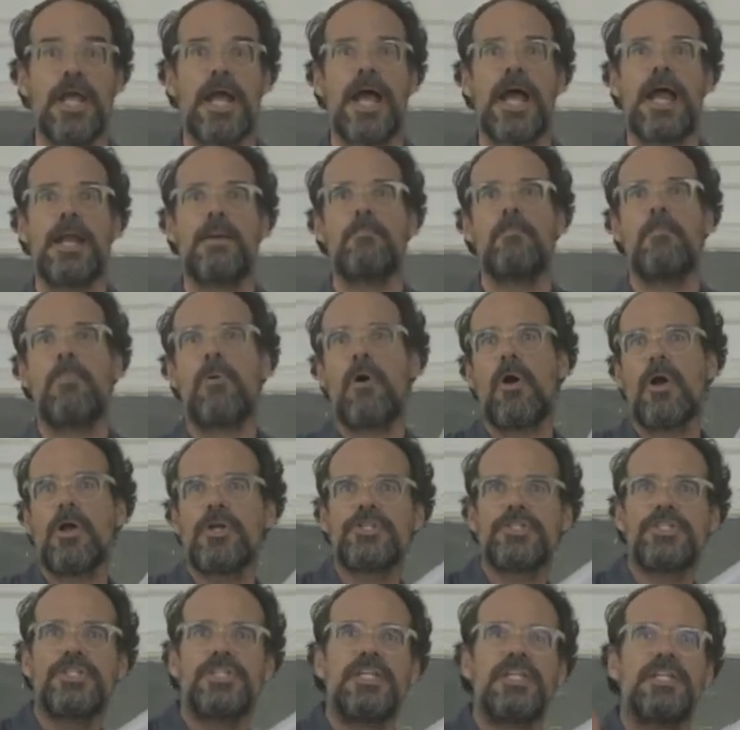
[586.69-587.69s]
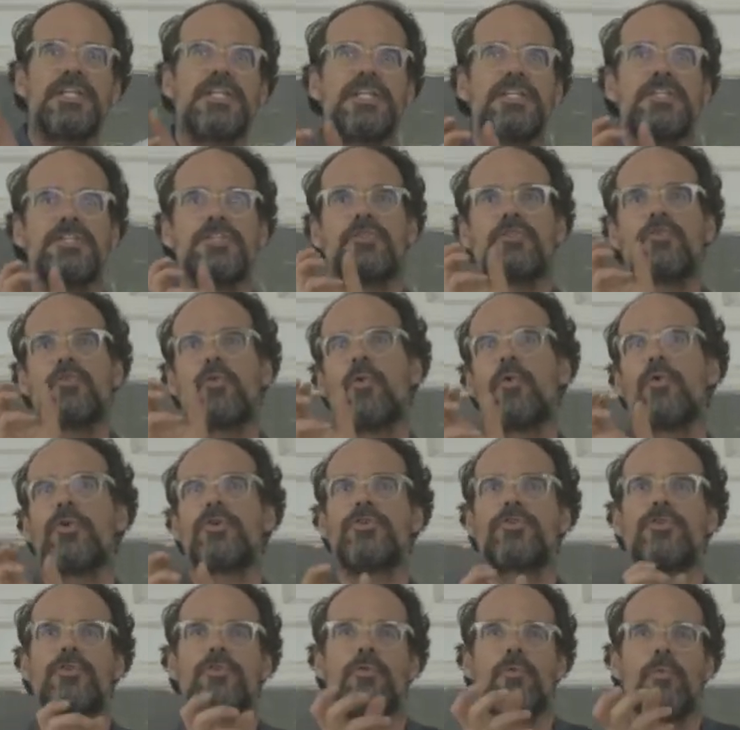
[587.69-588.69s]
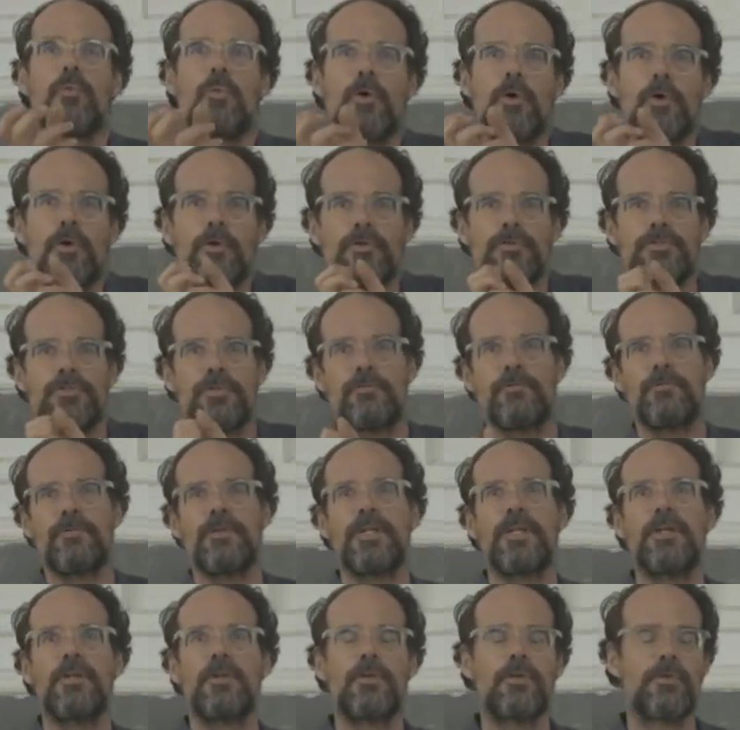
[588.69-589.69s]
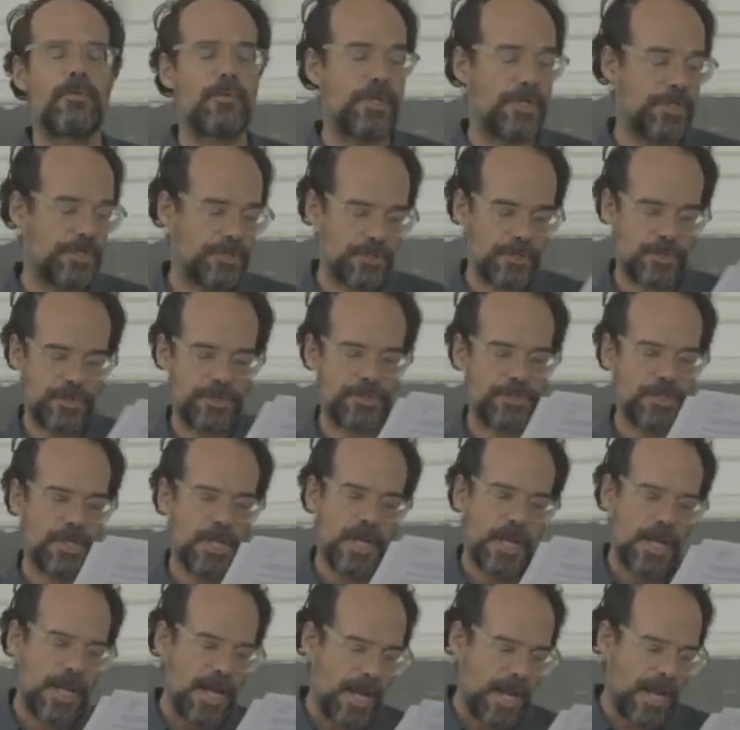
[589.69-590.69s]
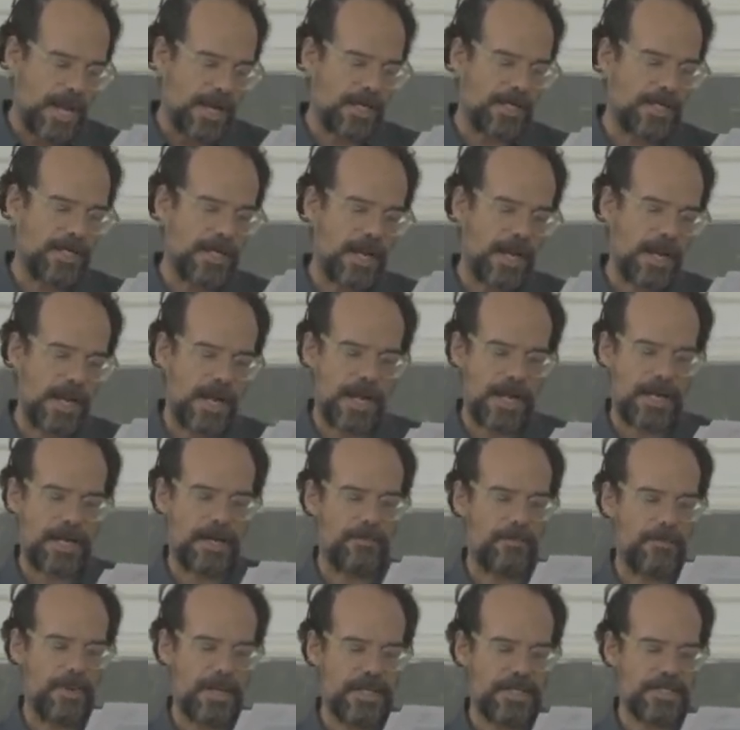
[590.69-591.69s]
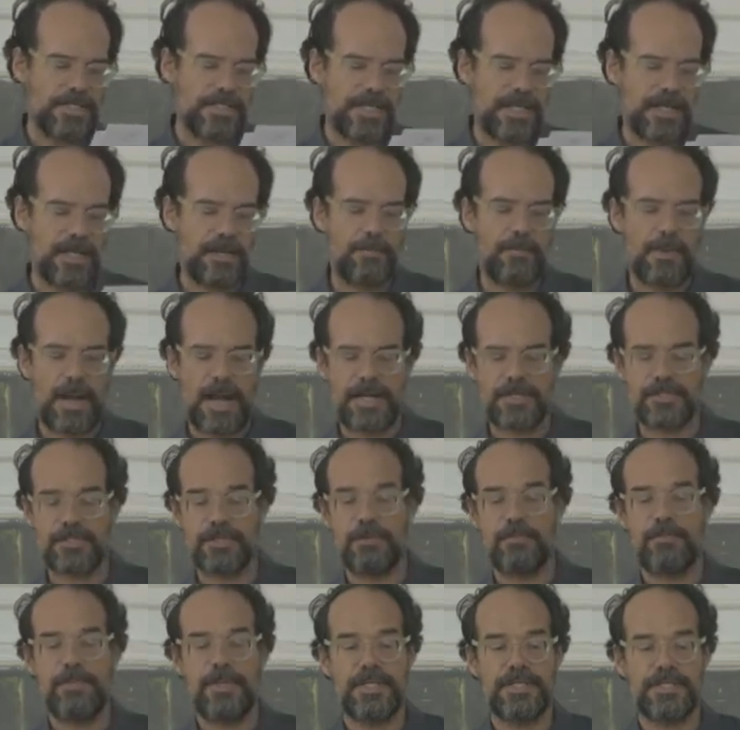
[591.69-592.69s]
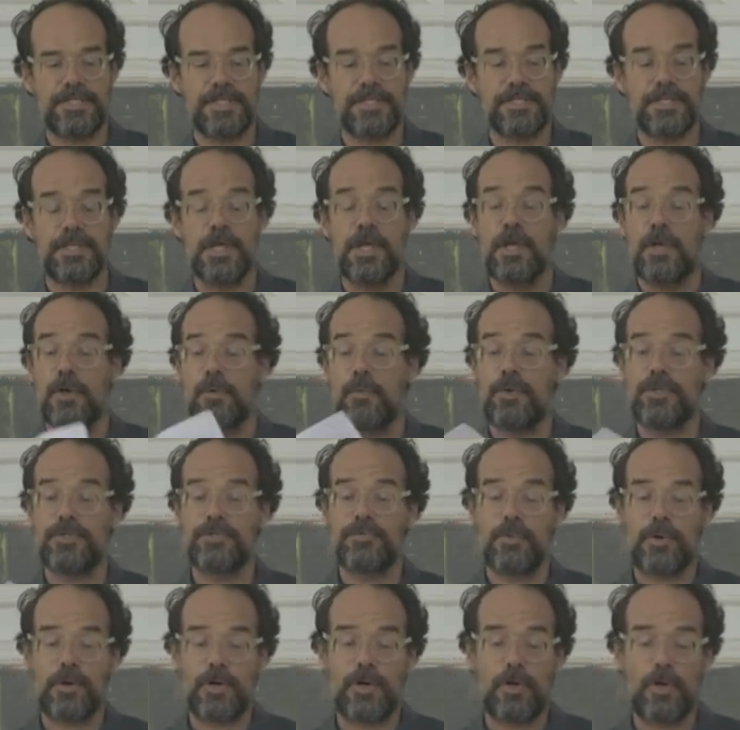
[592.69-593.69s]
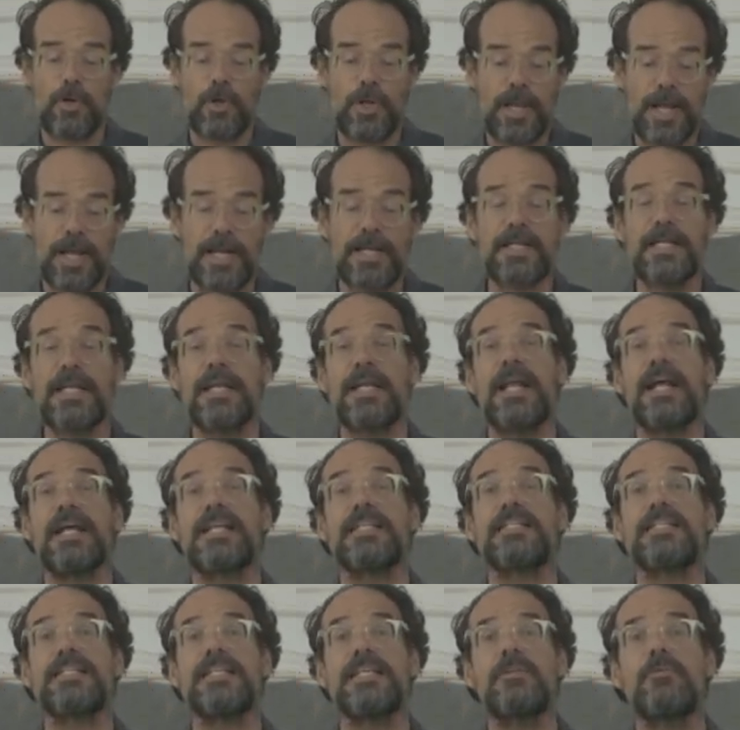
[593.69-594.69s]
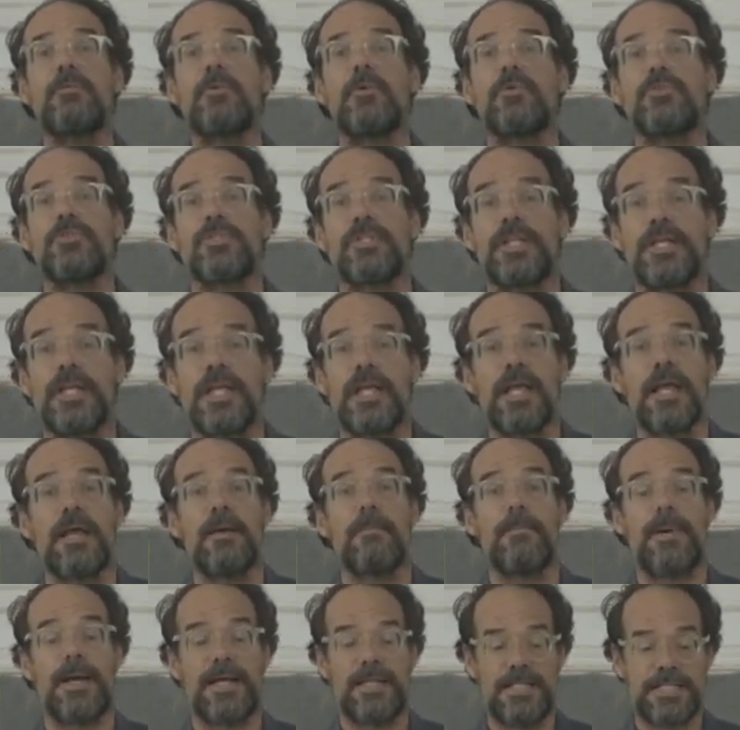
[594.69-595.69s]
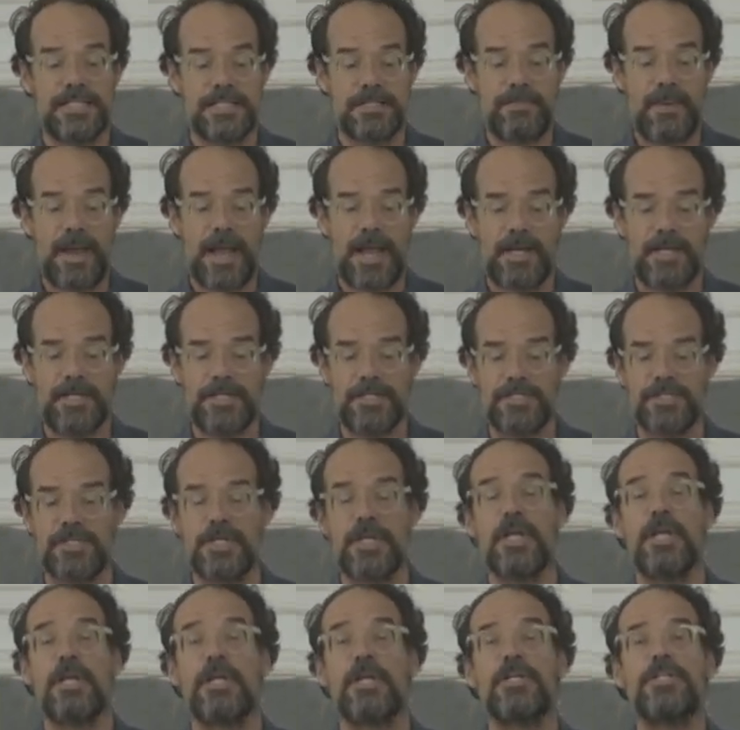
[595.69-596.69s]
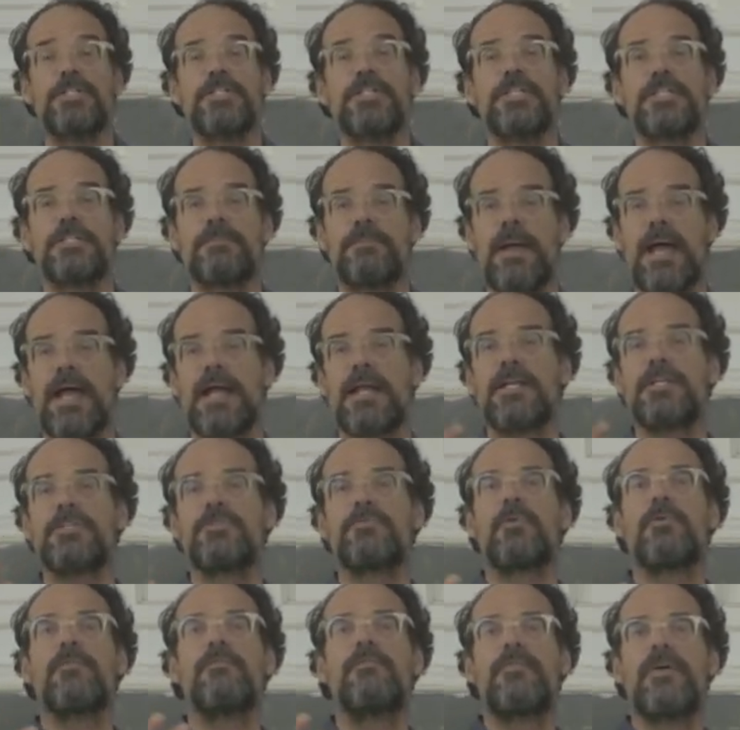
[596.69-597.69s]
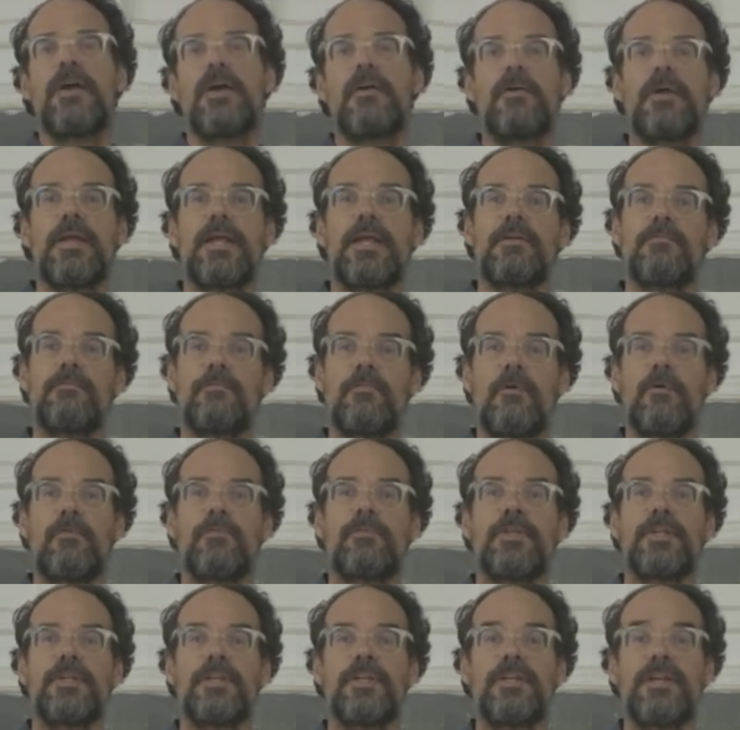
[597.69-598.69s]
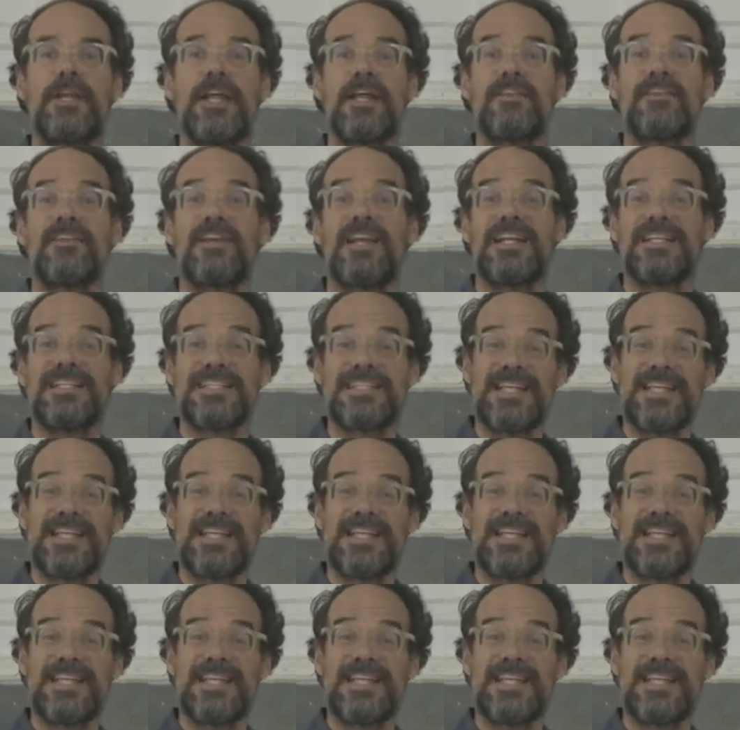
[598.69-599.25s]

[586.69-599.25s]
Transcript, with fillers: And Bosch did this tortured world of little creatures and, uh, and amazing masterpieces, which were collected assiduously by the Spanish, because the Spanish were very involved in the Netherlands.